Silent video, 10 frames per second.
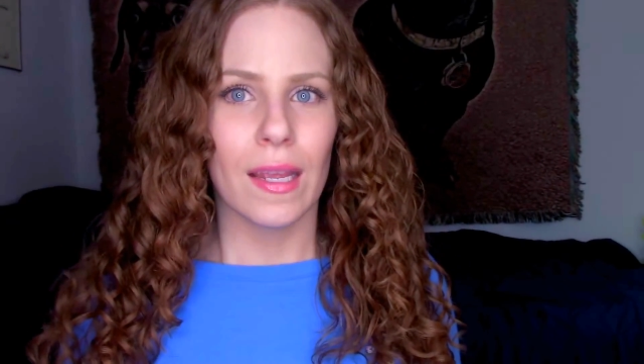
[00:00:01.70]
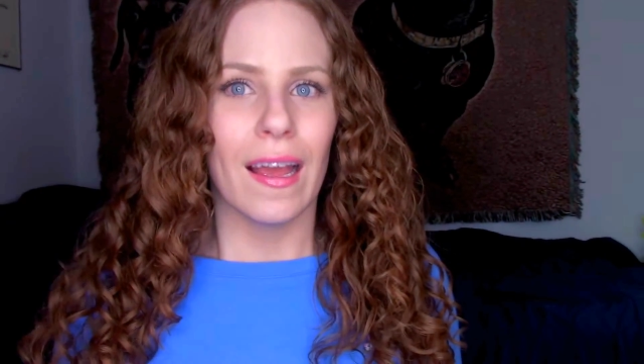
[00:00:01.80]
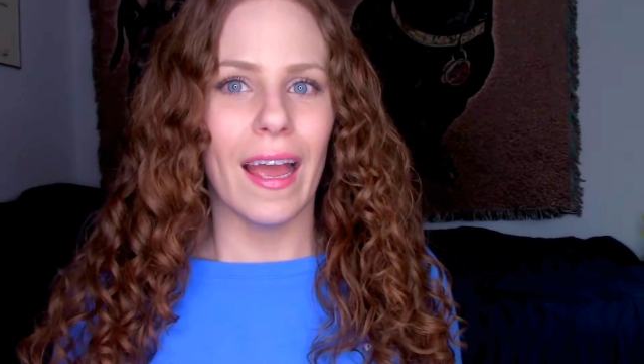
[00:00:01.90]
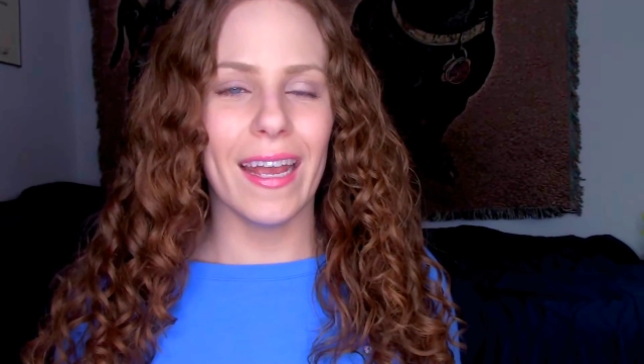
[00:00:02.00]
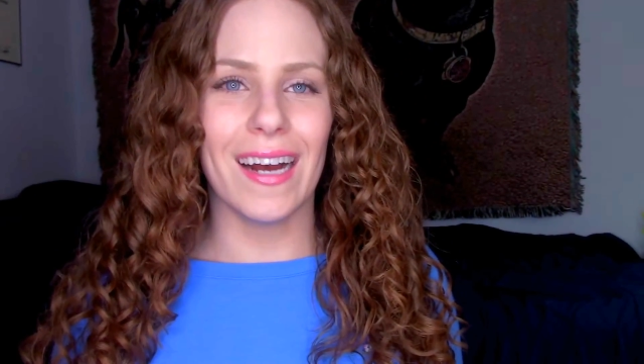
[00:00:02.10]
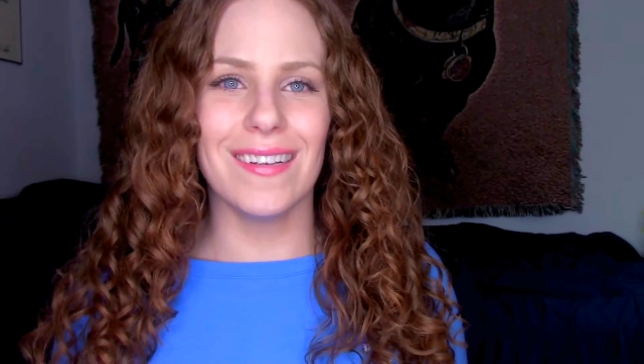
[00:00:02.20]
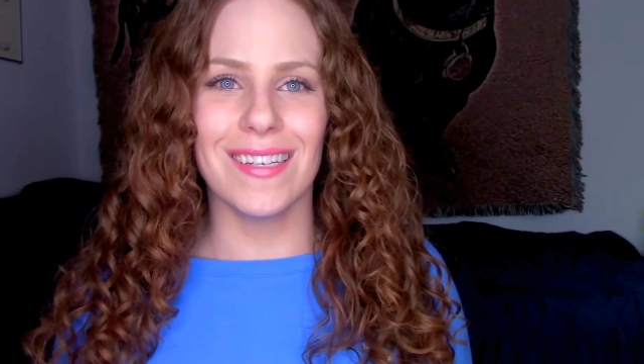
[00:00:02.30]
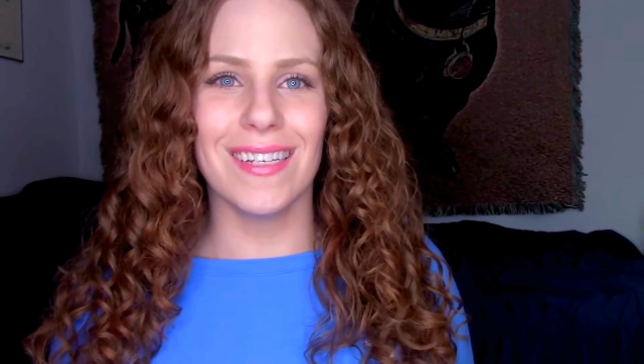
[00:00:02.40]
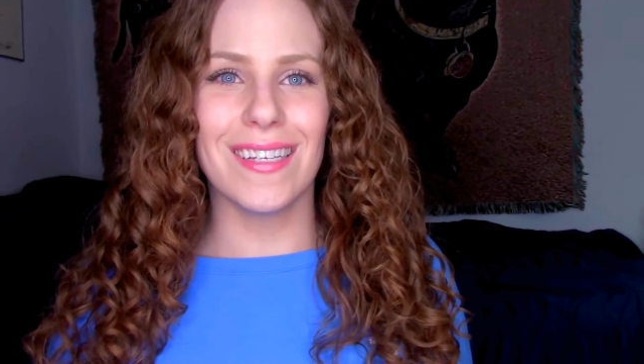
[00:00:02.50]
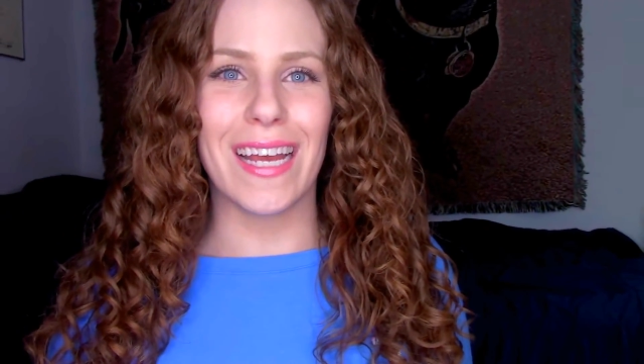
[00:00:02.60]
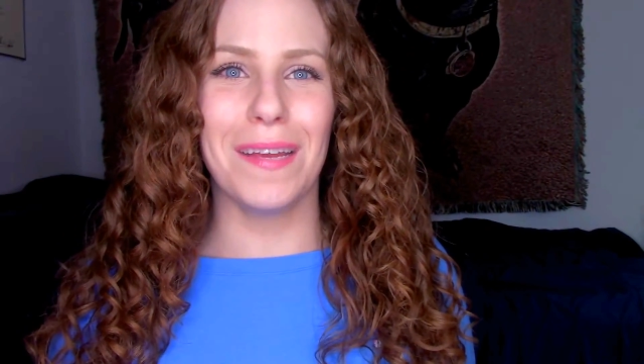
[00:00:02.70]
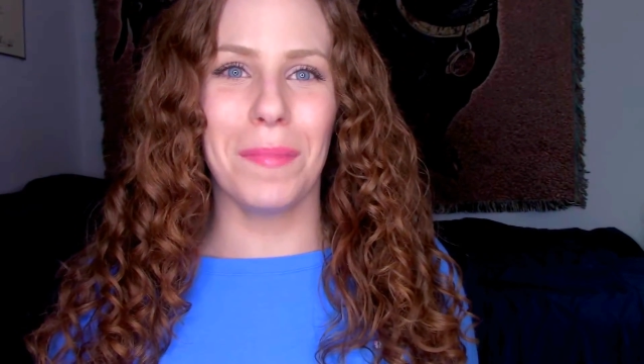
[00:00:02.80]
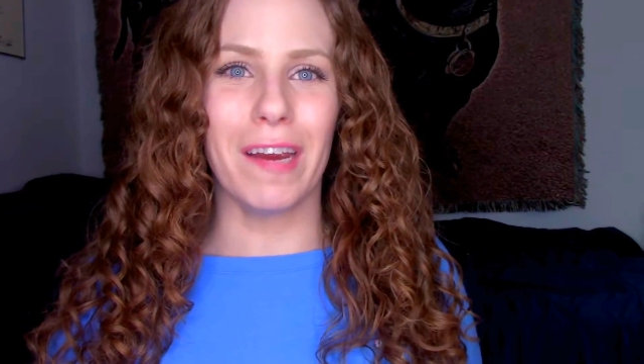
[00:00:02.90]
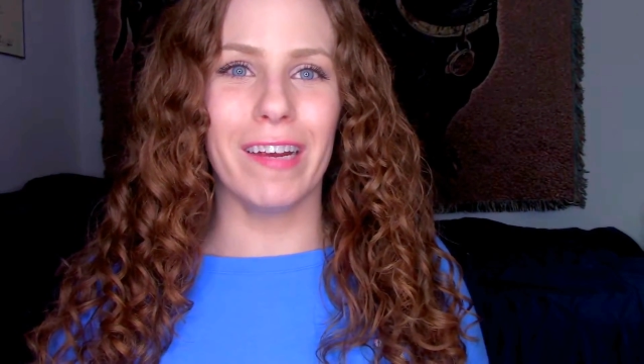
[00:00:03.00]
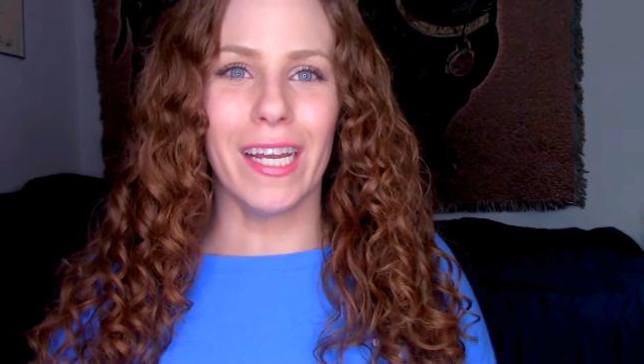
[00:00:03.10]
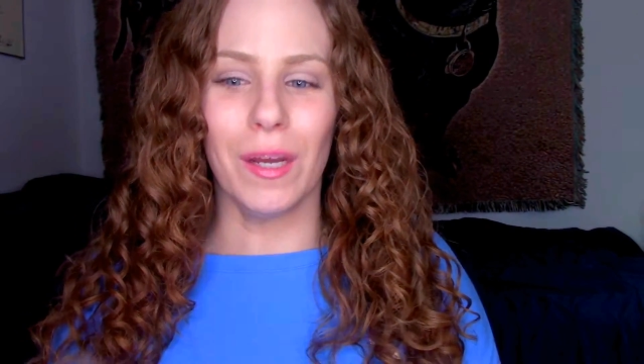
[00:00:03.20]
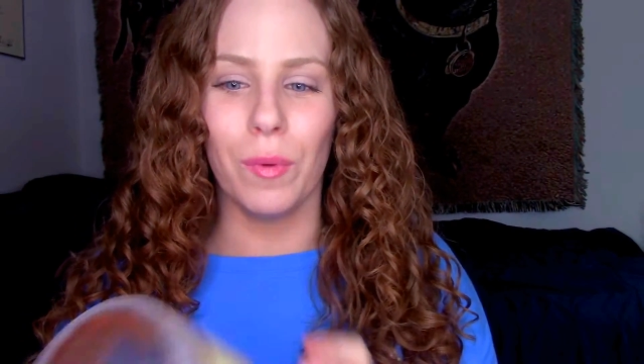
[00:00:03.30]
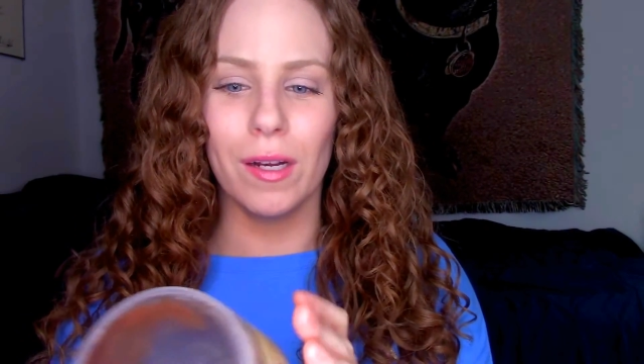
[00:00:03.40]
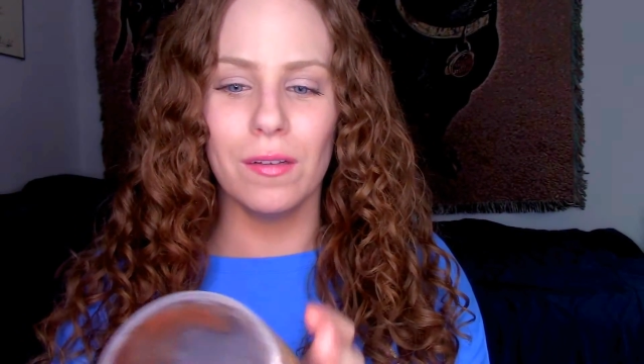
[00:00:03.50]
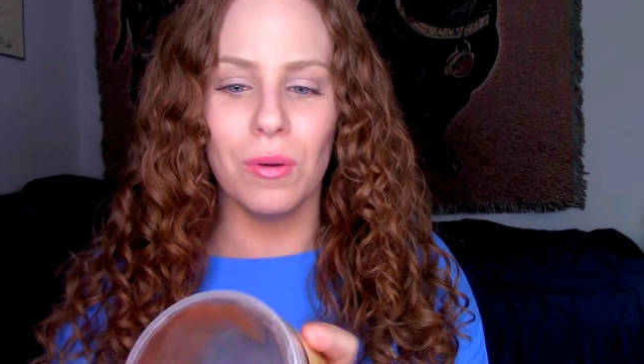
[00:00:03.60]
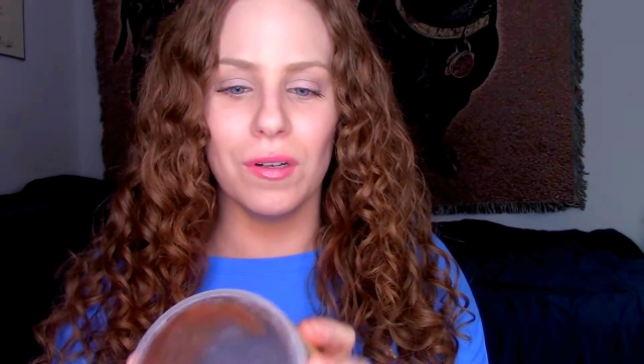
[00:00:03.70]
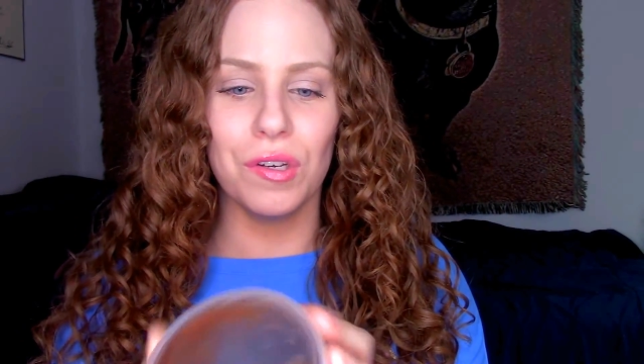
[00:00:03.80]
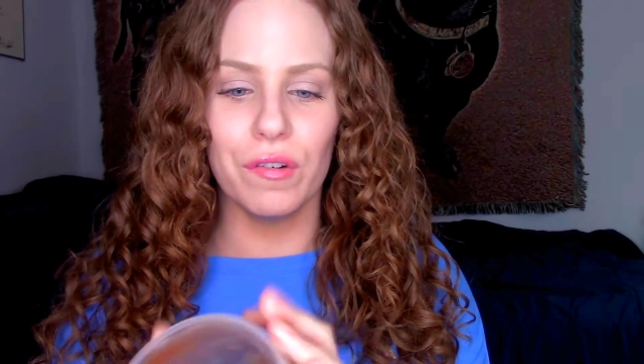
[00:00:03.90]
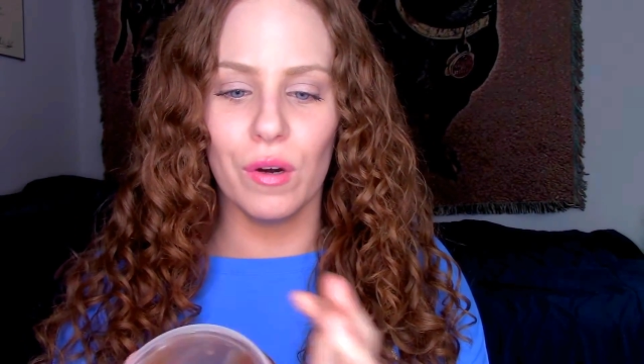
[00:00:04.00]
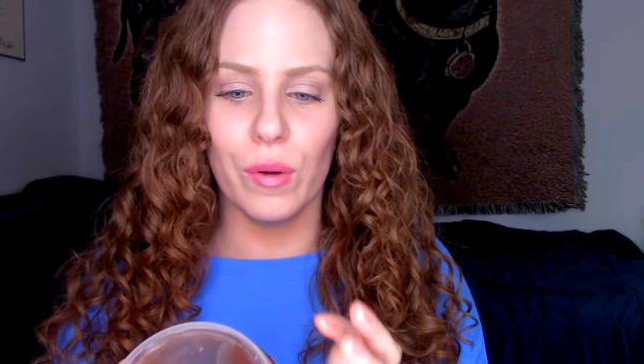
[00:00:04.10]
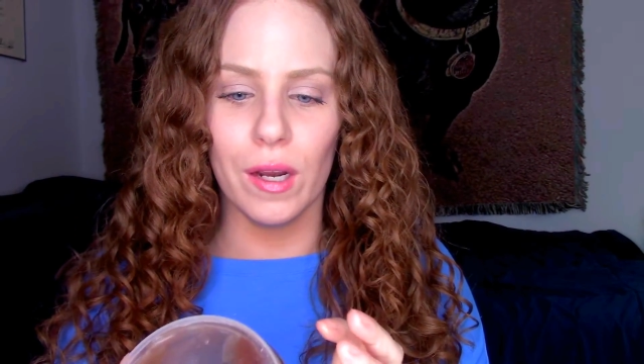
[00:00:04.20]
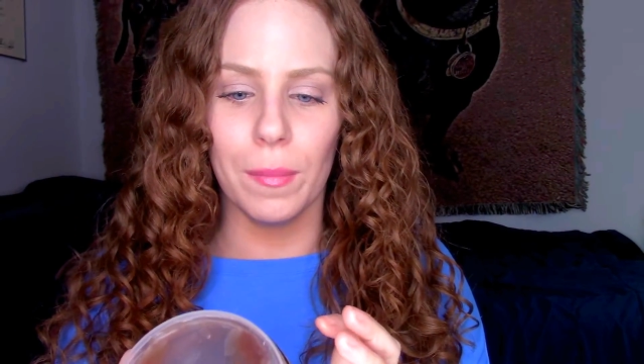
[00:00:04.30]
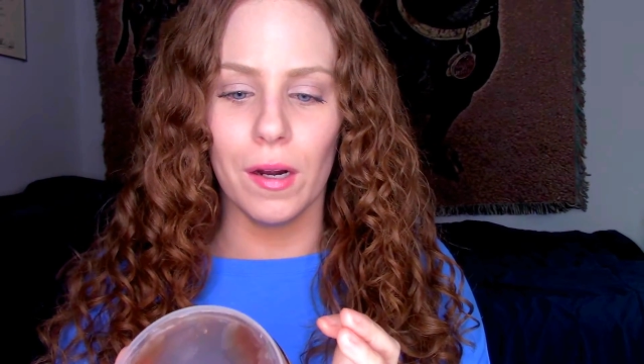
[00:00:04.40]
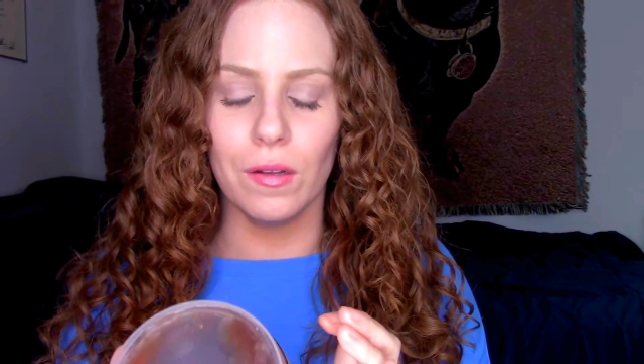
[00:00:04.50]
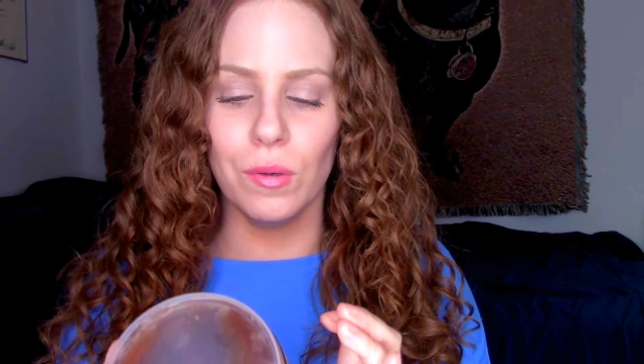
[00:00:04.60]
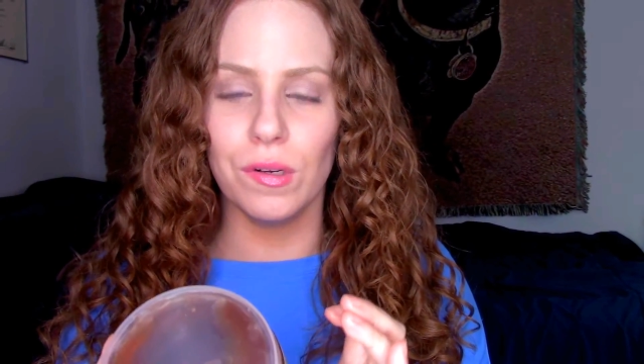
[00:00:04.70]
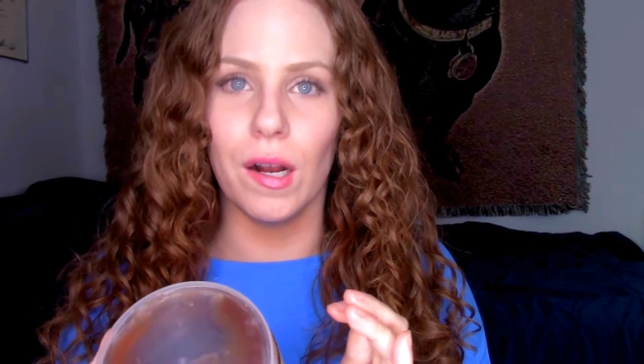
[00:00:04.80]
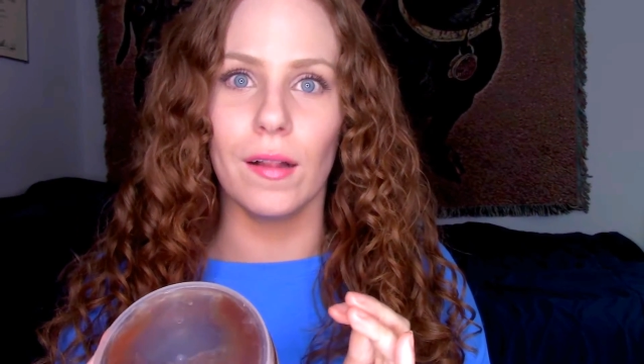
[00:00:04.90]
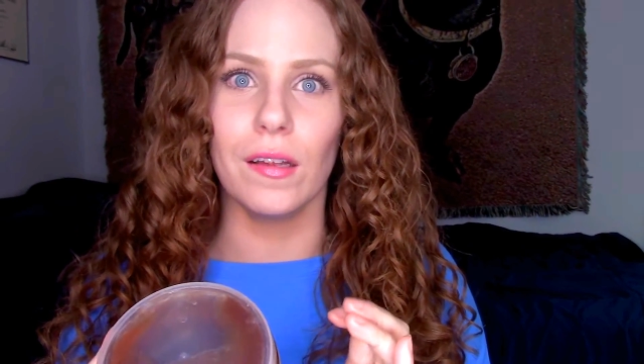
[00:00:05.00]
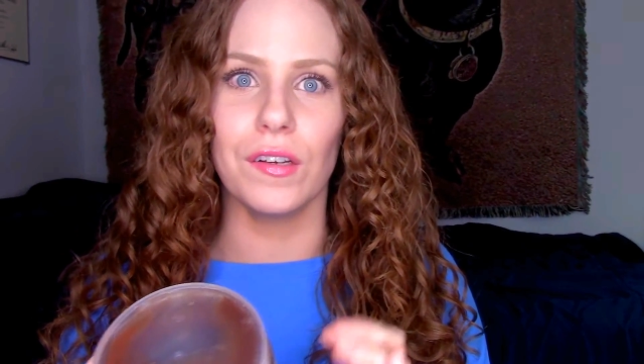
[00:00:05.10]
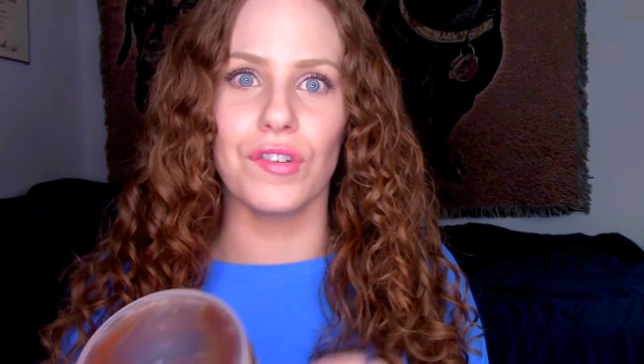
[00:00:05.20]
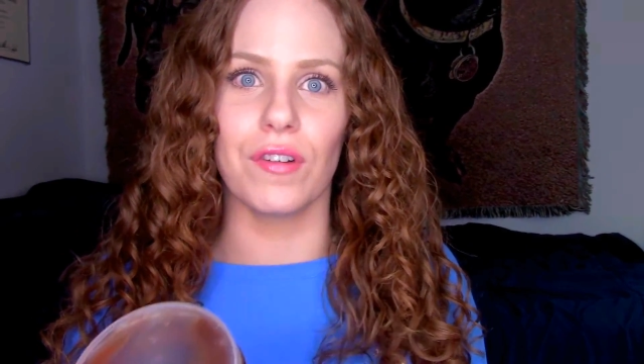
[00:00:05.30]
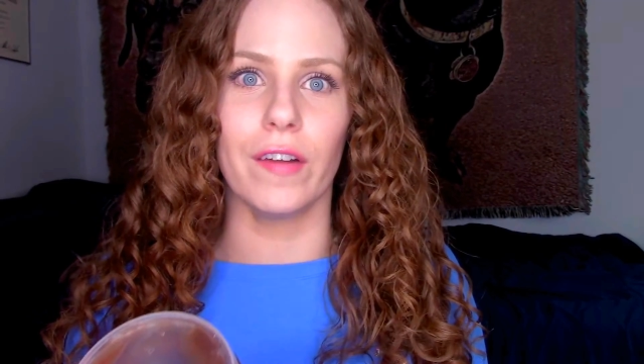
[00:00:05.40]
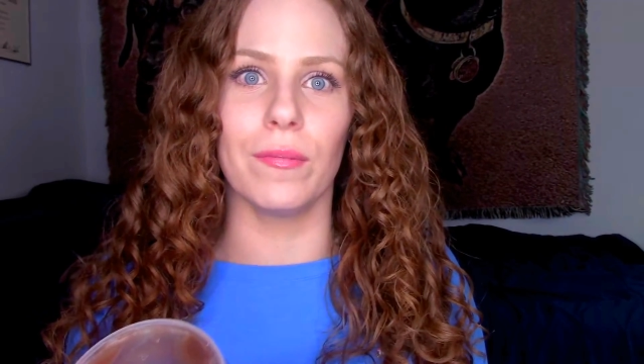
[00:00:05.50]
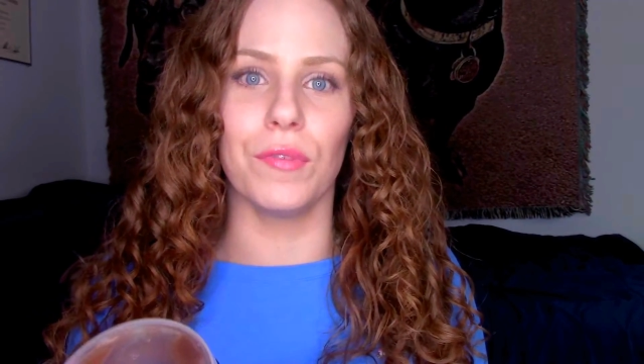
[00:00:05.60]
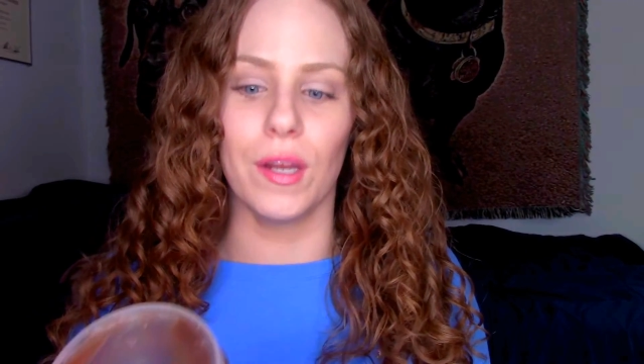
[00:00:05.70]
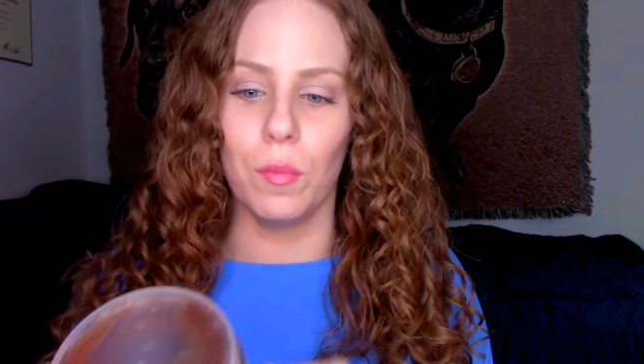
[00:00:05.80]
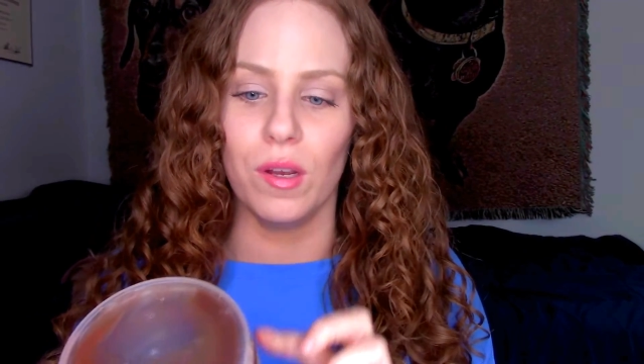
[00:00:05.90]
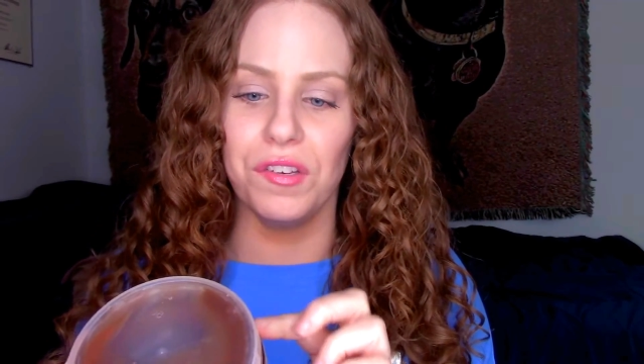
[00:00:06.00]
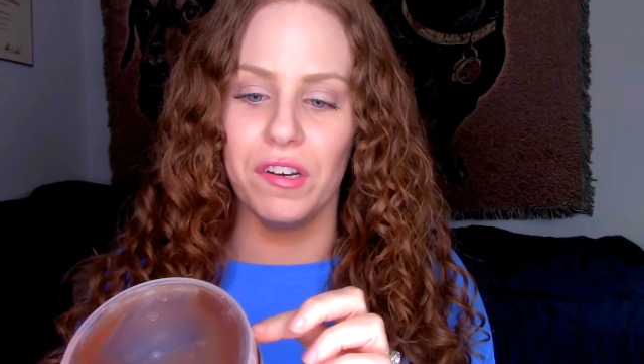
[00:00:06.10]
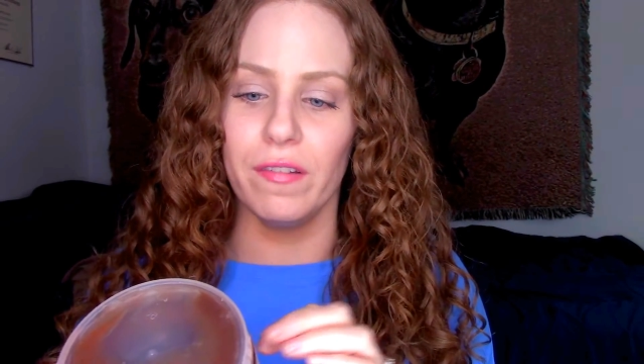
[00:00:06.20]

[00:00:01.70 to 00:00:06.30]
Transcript: Hey guys, it's Diane Mary, and I want to talk to you real quick about a new gel I just tried from Shea Moisture.